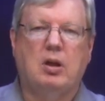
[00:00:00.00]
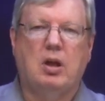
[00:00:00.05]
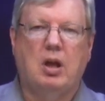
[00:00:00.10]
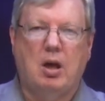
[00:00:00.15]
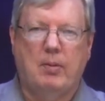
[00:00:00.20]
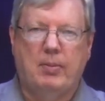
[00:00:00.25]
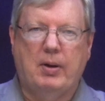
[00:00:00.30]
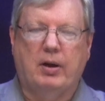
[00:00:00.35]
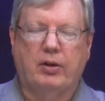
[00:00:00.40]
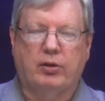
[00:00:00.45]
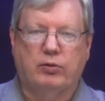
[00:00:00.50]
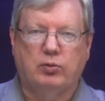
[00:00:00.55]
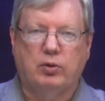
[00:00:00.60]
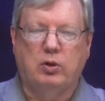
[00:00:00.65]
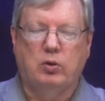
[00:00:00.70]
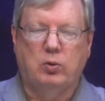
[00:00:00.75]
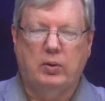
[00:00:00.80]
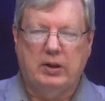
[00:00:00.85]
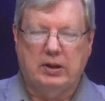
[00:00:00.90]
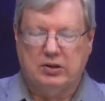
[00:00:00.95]
about 3
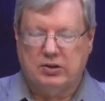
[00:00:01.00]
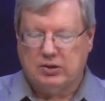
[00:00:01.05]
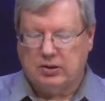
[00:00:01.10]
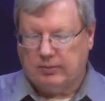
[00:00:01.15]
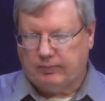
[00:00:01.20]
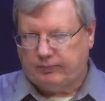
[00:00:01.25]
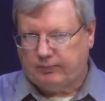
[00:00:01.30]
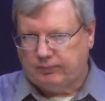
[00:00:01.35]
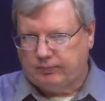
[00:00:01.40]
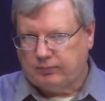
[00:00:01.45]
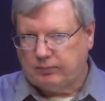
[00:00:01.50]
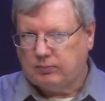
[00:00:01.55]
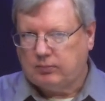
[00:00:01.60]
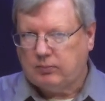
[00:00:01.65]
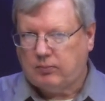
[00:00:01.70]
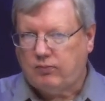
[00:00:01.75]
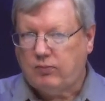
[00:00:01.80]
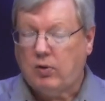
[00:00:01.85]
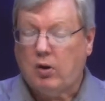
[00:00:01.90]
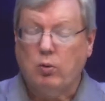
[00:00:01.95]
weeks,
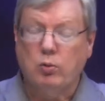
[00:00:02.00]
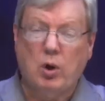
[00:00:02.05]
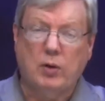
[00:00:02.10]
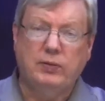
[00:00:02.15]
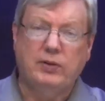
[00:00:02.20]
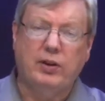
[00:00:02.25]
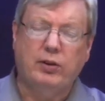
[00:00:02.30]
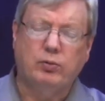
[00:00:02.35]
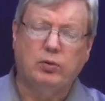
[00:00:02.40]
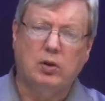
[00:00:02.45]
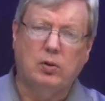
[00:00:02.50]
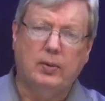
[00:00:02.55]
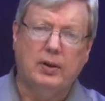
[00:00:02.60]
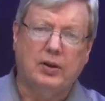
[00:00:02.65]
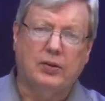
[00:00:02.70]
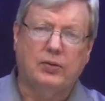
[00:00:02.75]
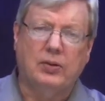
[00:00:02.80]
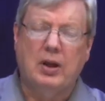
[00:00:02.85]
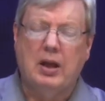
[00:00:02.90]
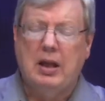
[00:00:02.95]
roughly 3
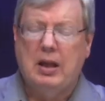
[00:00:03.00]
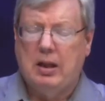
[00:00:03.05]
weeks.